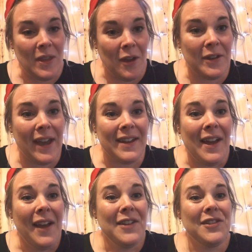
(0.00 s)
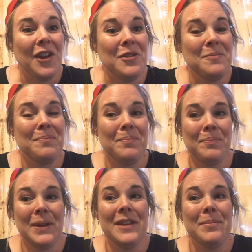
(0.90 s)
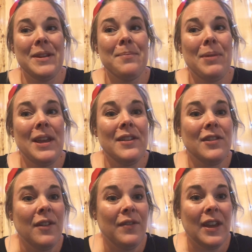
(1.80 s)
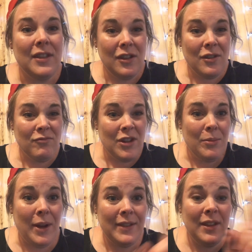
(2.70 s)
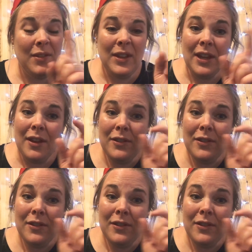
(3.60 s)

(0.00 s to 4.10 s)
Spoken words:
Okay, so please, please, please don't forget that you can rewind these videos.